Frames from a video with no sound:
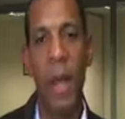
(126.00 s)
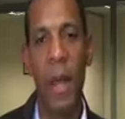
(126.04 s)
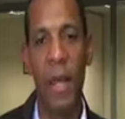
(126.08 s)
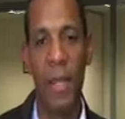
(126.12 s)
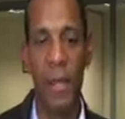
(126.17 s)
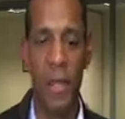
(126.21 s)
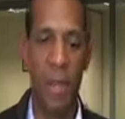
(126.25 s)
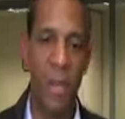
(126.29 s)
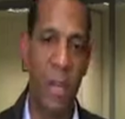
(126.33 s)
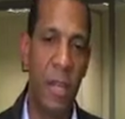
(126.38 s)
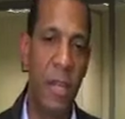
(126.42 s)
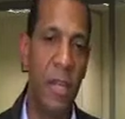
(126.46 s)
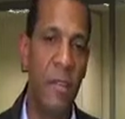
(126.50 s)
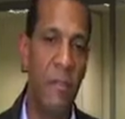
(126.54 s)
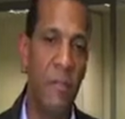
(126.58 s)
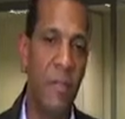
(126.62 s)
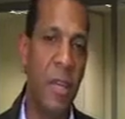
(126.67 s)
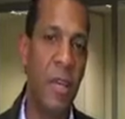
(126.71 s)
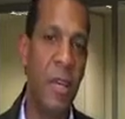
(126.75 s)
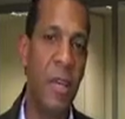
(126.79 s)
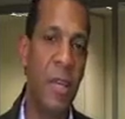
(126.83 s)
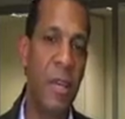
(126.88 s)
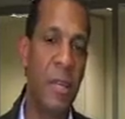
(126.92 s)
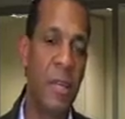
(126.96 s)
At the end of
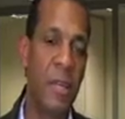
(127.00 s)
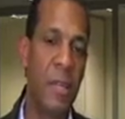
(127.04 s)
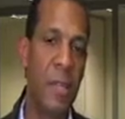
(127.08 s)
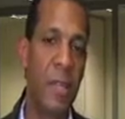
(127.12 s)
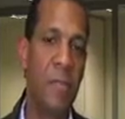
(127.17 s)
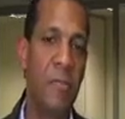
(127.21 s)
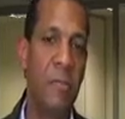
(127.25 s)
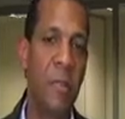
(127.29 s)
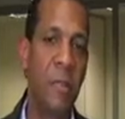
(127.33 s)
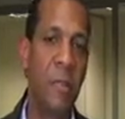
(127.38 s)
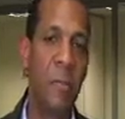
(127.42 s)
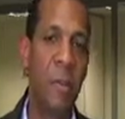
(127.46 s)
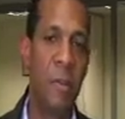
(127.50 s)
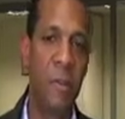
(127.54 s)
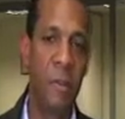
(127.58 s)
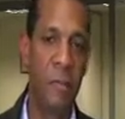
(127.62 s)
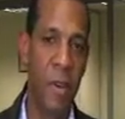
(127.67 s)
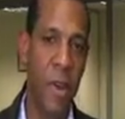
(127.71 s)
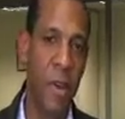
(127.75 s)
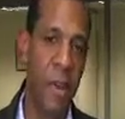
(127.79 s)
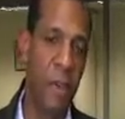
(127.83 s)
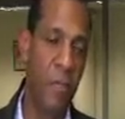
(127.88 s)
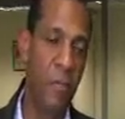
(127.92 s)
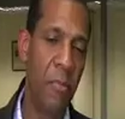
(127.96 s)
the assessment, where you've
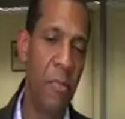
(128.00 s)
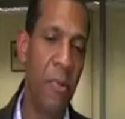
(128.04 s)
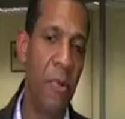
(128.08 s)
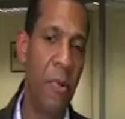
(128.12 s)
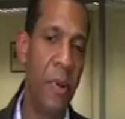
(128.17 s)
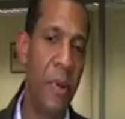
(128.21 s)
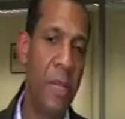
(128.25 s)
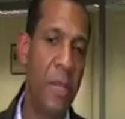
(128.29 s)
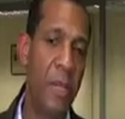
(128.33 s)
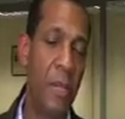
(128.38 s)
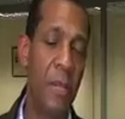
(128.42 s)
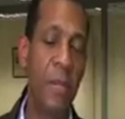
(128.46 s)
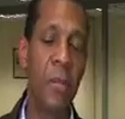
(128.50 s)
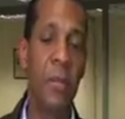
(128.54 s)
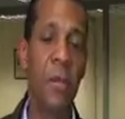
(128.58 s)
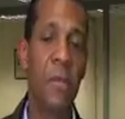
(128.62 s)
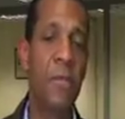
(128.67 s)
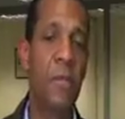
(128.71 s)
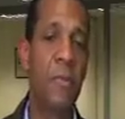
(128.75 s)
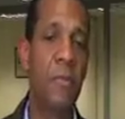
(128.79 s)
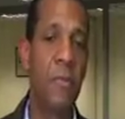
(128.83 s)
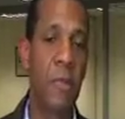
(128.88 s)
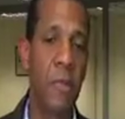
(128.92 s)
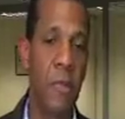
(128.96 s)
had employees and
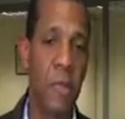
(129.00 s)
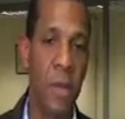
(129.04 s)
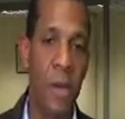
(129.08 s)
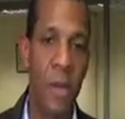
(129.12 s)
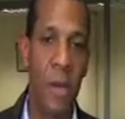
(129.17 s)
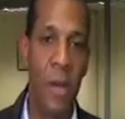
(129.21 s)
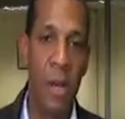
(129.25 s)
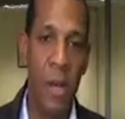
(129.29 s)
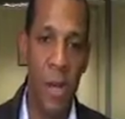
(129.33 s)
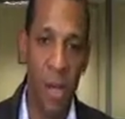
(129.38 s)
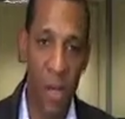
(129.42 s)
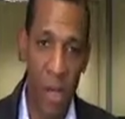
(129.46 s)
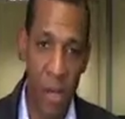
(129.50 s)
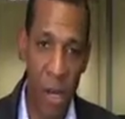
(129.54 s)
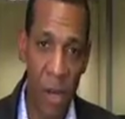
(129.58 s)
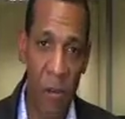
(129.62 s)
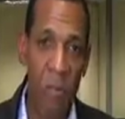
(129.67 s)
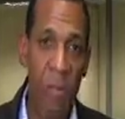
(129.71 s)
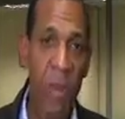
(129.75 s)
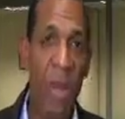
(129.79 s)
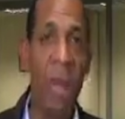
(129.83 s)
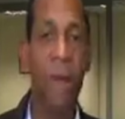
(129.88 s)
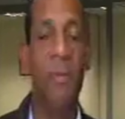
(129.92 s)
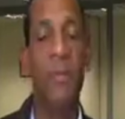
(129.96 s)
customers
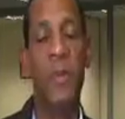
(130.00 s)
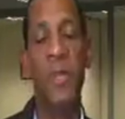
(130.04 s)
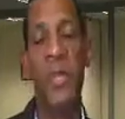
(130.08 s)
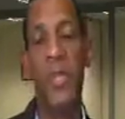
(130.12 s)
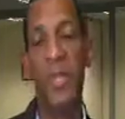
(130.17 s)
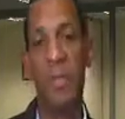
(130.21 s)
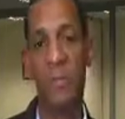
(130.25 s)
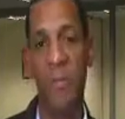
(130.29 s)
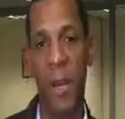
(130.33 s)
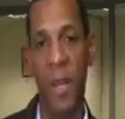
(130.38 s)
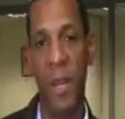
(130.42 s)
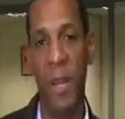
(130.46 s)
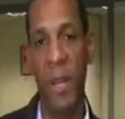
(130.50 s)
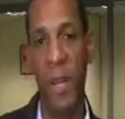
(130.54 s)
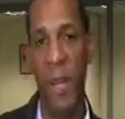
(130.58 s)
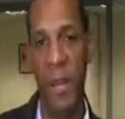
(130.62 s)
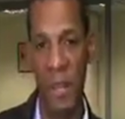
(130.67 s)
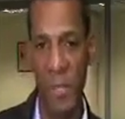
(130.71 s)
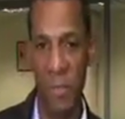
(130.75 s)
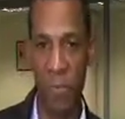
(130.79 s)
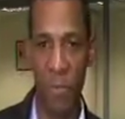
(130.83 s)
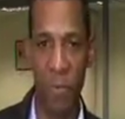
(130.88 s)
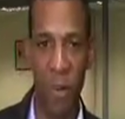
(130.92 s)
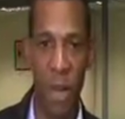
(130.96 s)
come participate in
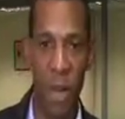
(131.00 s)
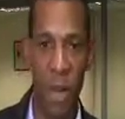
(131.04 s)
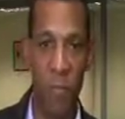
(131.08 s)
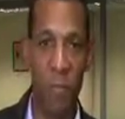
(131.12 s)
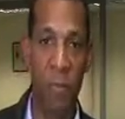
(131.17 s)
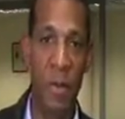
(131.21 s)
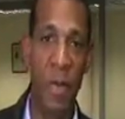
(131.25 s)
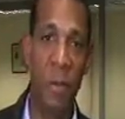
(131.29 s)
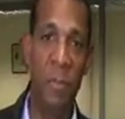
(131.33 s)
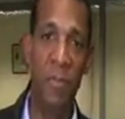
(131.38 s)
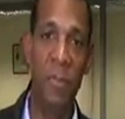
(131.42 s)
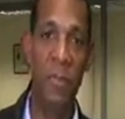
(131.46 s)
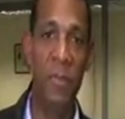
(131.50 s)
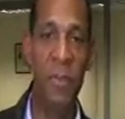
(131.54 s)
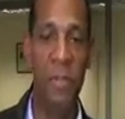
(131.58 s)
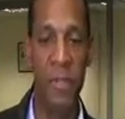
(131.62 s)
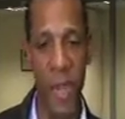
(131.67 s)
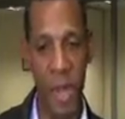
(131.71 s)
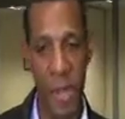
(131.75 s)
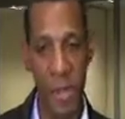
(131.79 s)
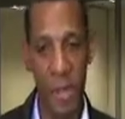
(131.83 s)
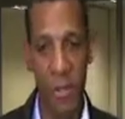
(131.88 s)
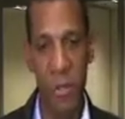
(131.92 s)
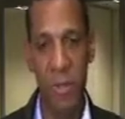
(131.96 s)
this brown paper,
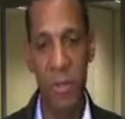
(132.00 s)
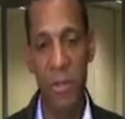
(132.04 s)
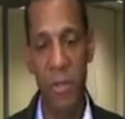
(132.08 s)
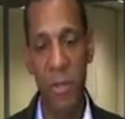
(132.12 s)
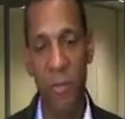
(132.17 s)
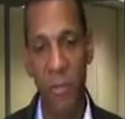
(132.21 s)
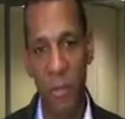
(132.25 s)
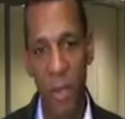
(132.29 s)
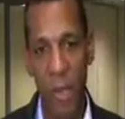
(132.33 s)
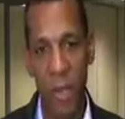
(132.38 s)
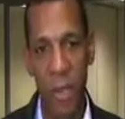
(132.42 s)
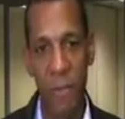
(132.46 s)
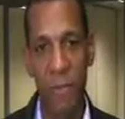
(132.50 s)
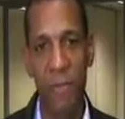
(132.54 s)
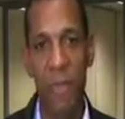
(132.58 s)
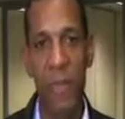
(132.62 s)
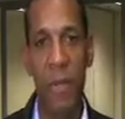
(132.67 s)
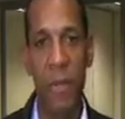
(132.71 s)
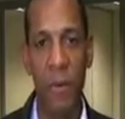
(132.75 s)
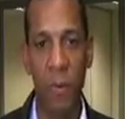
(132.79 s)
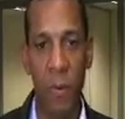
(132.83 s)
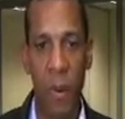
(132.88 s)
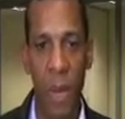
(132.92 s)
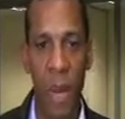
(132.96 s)
take the survey,
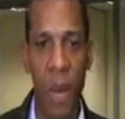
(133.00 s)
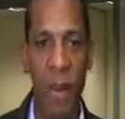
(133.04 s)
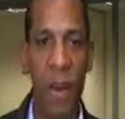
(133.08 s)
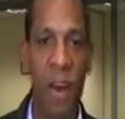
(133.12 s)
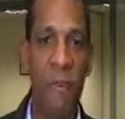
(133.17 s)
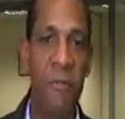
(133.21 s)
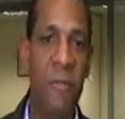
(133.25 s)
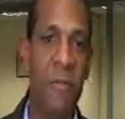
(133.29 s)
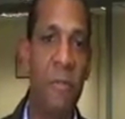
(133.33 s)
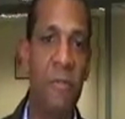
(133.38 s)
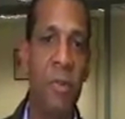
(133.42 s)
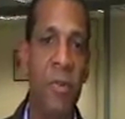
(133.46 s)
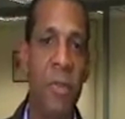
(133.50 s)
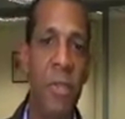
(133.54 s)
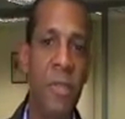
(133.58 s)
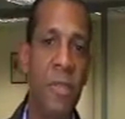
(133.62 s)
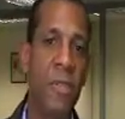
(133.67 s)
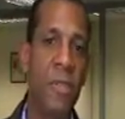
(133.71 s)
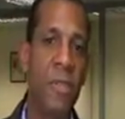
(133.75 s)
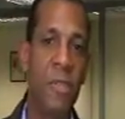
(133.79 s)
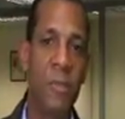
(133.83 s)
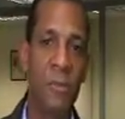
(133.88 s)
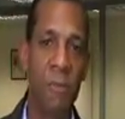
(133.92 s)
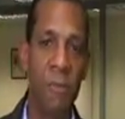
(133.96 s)
we now have to put
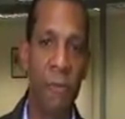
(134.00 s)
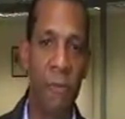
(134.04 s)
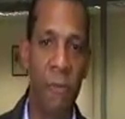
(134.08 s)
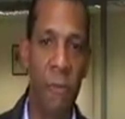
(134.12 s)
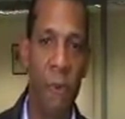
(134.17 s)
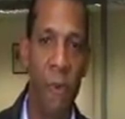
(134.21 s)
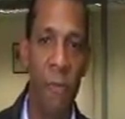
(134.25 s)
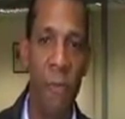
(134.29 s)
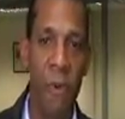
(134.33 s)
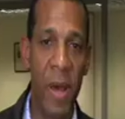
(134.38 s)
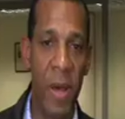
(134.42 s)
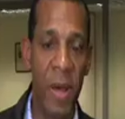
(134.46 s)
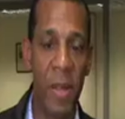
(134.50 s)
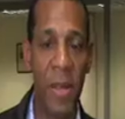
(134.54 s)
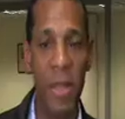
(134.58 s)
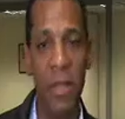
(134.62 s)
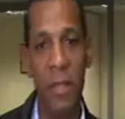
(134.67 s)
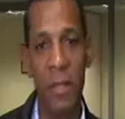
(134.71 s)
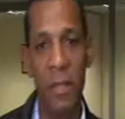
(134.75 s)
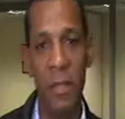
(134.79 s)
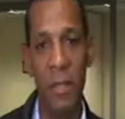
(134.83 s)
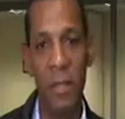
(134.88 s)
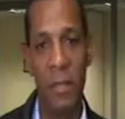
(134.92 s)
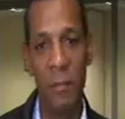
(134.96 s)
this into a format
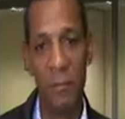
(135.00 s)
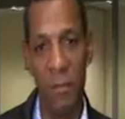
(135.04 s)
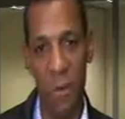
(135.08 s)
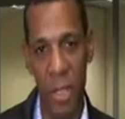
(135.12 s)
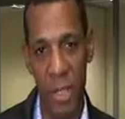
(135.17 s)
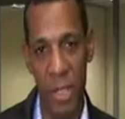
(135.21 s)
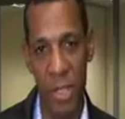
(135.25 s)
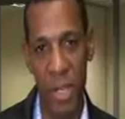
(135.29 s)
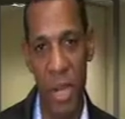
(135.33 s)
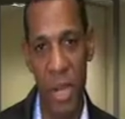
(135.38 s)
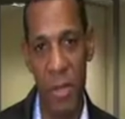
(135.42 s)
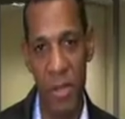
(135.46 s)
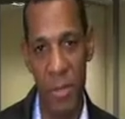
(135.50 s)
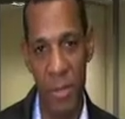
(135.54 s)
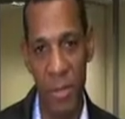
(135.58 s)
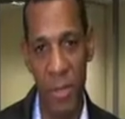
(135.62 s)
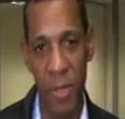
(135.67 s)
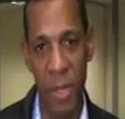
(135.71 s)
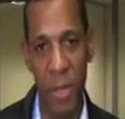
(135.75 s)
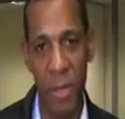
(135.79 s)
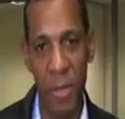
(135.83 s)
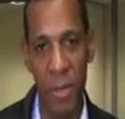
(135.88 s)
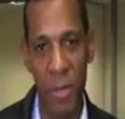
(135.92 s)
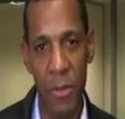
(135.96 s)
that the British Council
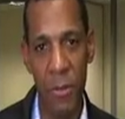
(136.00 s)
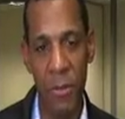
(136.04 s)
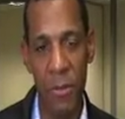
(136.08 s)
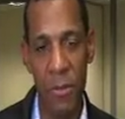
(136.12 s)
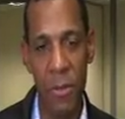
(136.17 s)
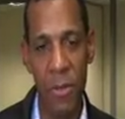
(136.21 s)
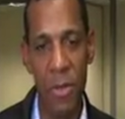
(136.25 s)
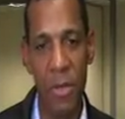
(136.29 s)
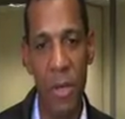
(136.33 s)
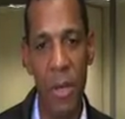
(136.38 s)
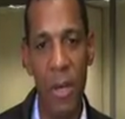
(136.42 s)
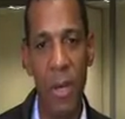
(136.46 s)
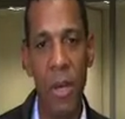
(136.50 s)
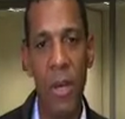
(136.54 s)
can use.